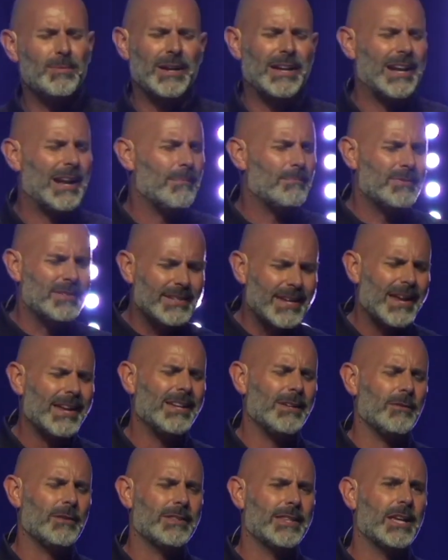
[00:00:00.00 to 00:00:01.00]
and I'm
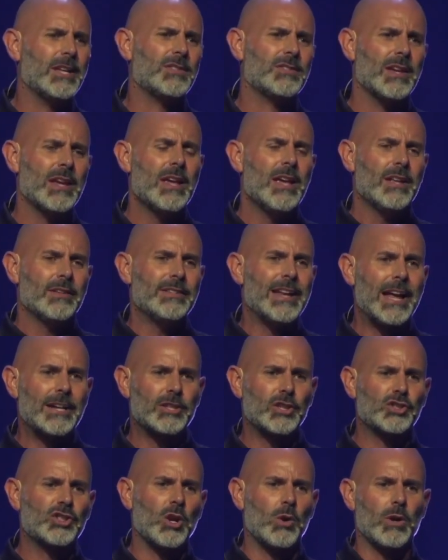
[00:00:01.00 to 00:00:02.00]
saying this not to
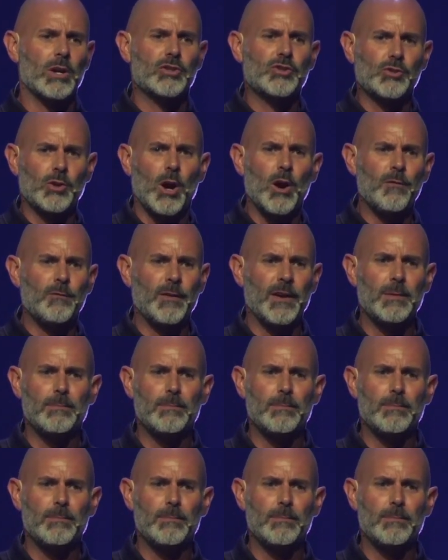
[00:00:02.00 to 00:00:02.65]
show a trophy,